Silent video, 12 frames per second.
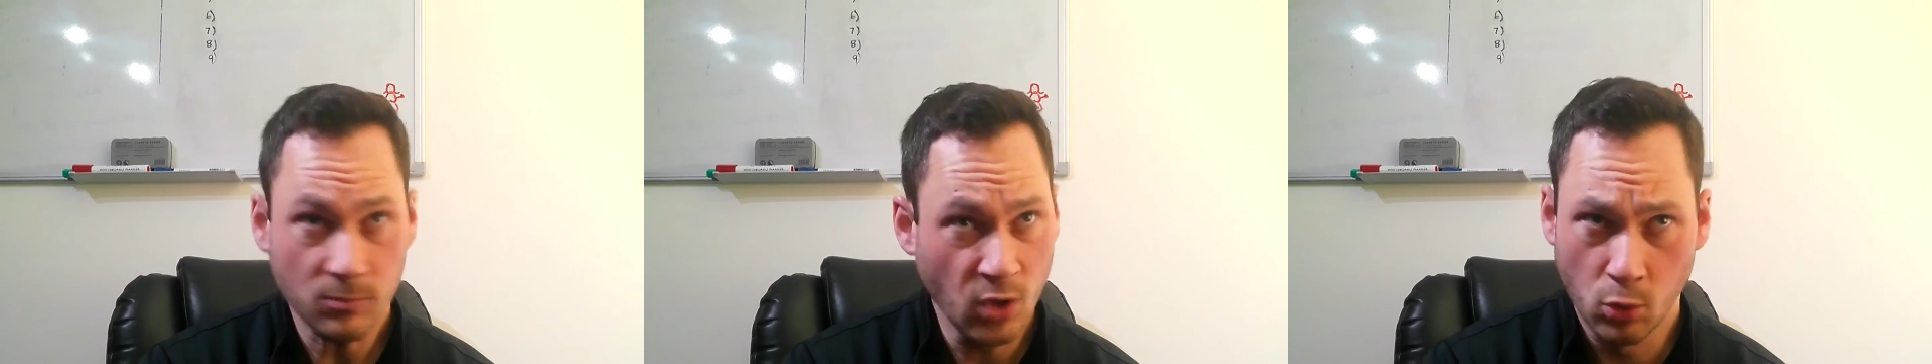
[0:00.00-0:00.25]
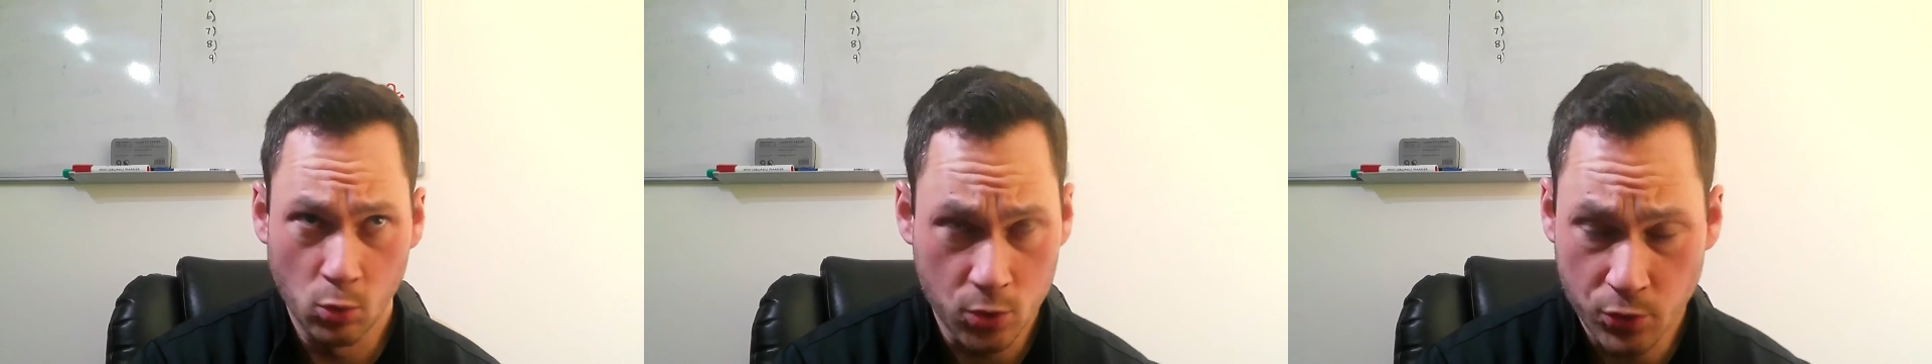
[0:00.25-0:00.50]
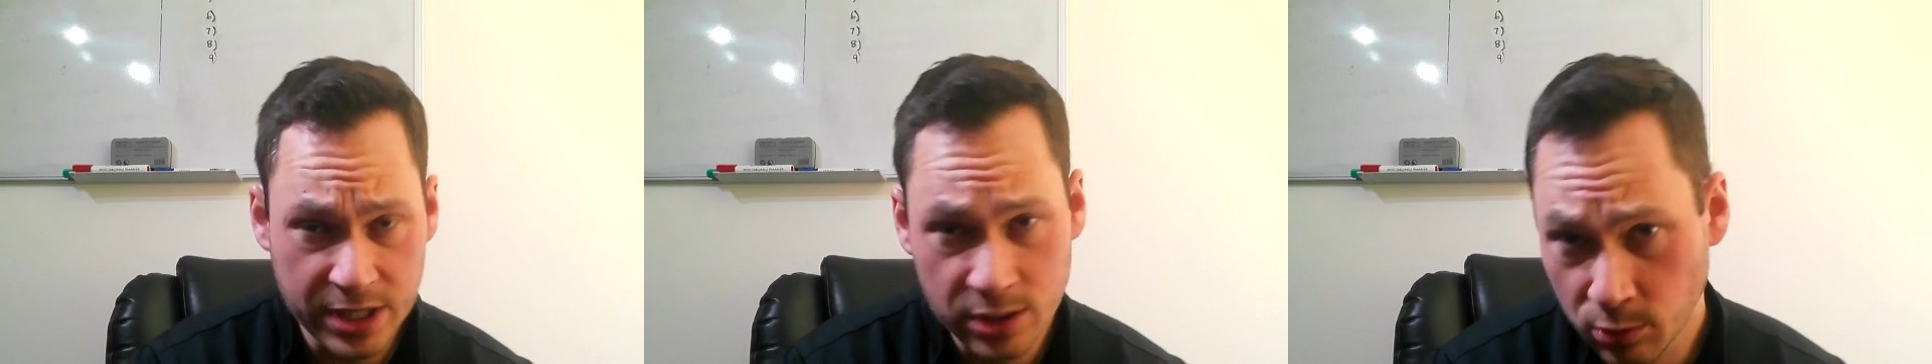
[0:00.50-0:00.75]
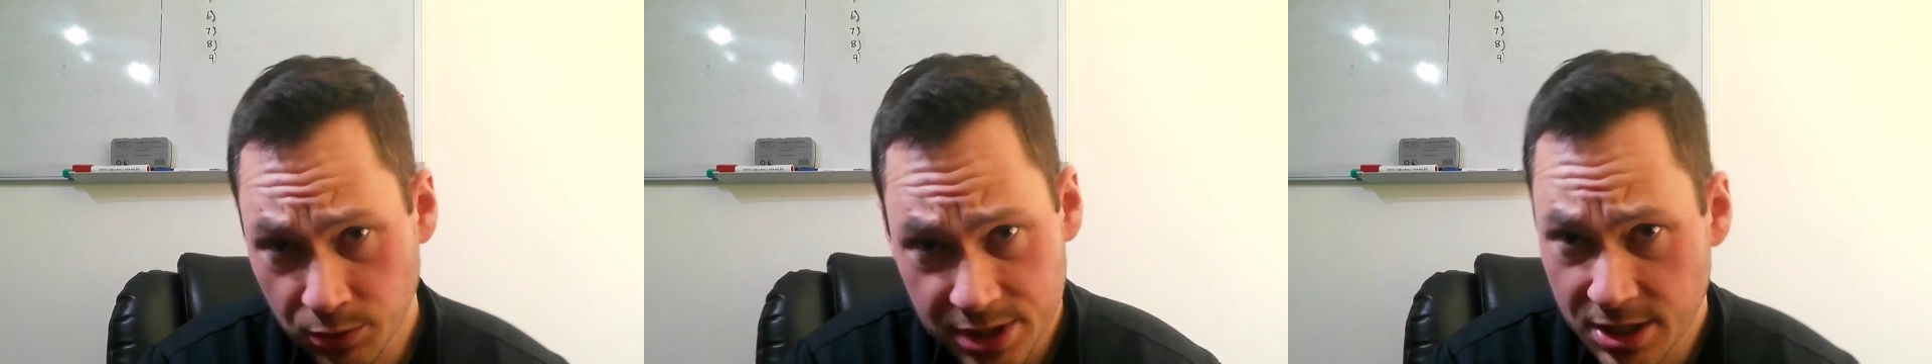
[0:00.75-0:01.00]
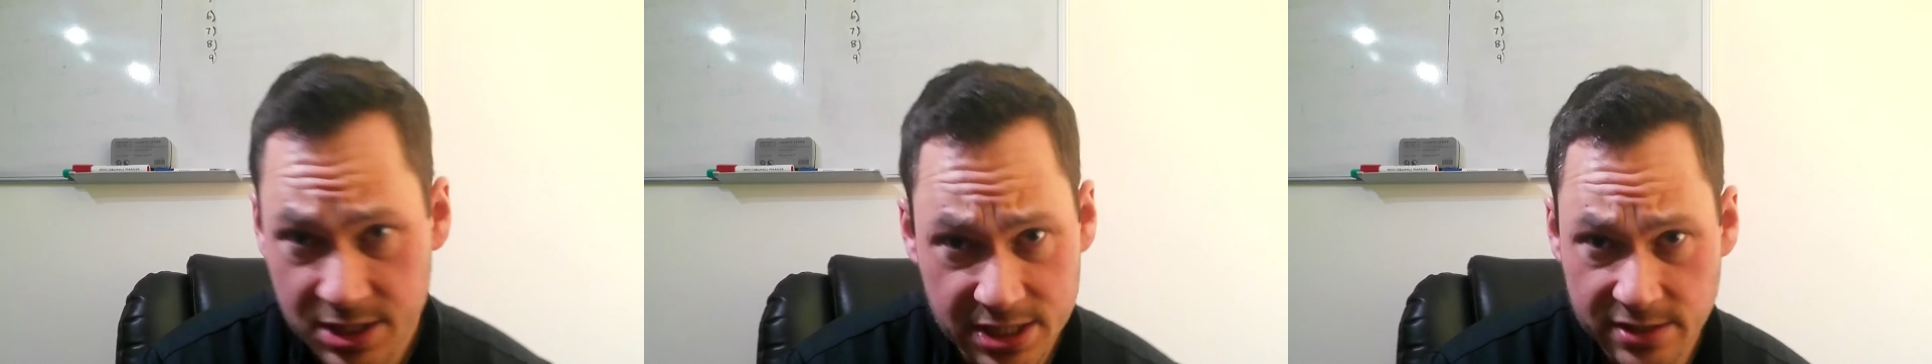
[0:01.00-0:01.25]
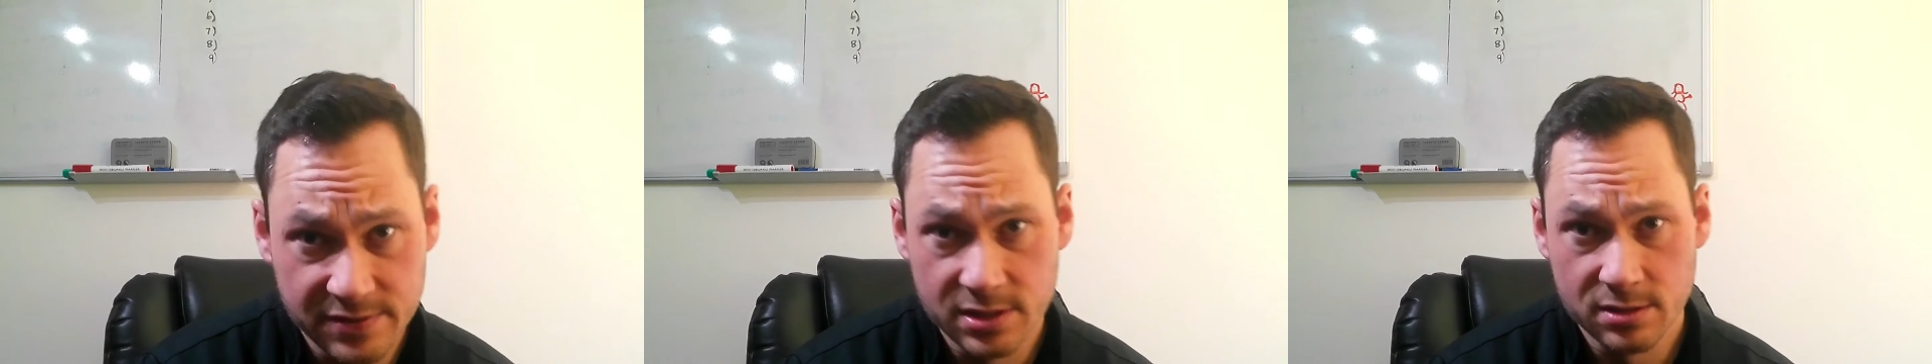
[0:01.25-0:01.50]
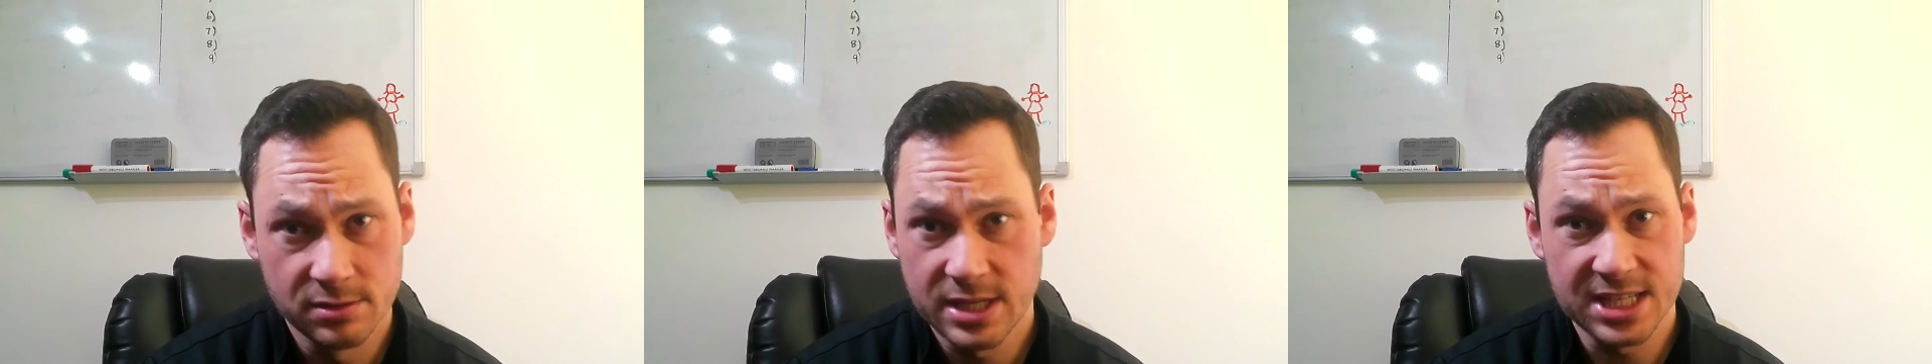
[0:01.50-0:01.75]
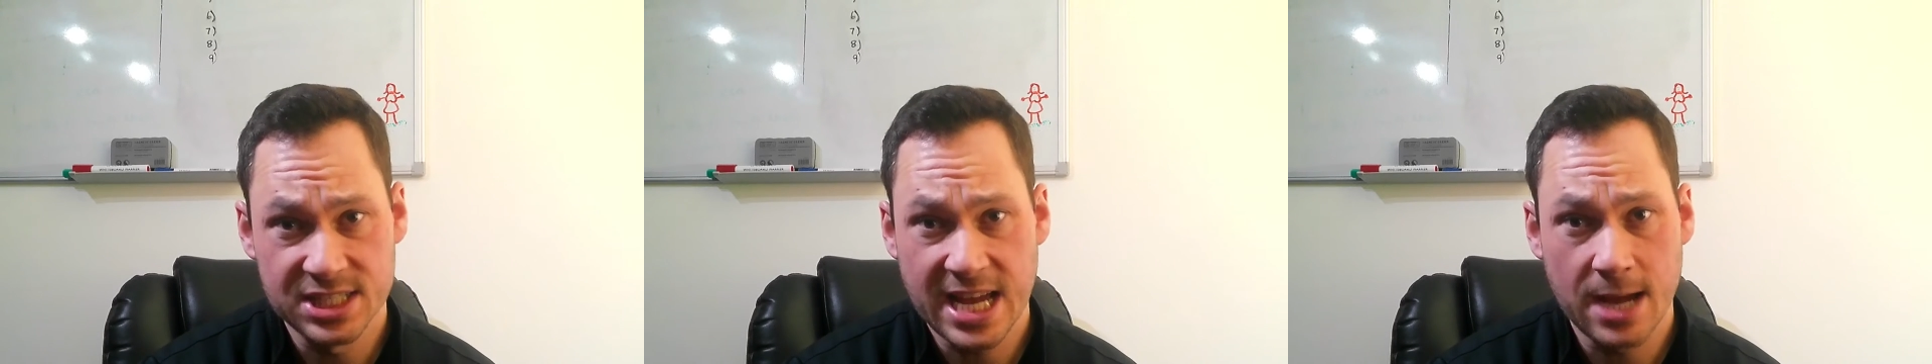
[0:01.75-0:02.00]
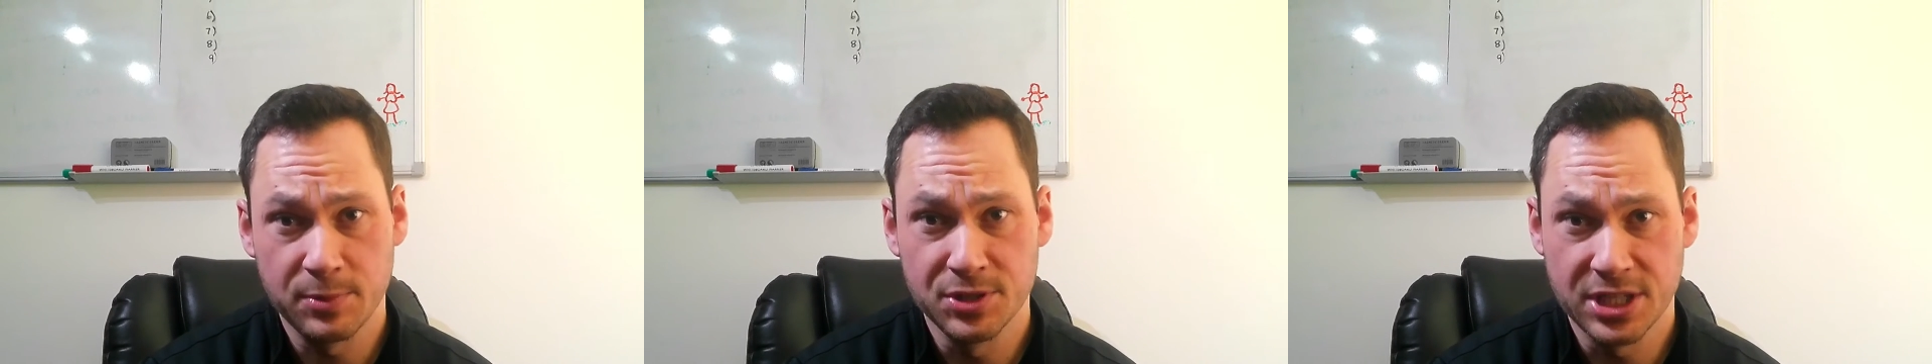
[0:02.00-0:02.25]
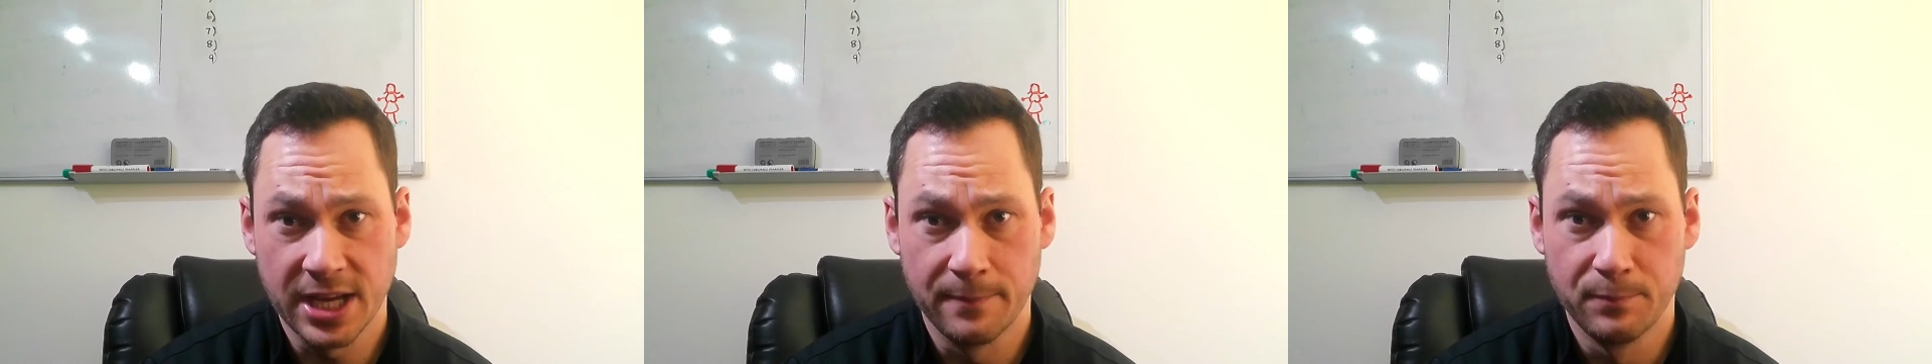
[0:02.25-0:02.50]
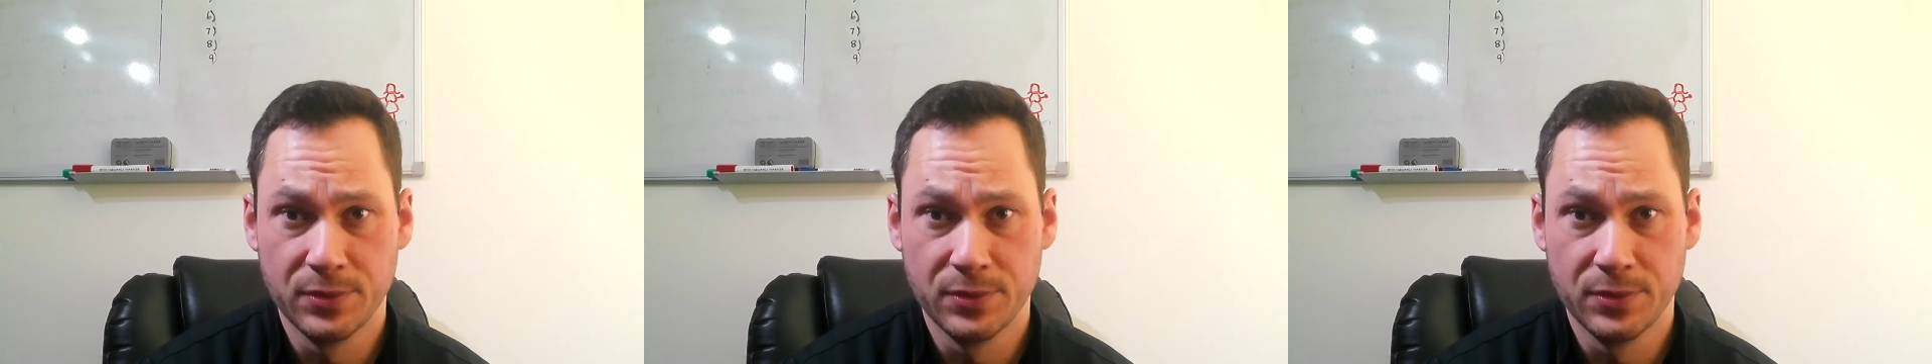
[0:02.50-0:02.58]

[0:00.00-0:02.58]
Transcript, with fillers: or greener alternatives. Hasn't happened yet.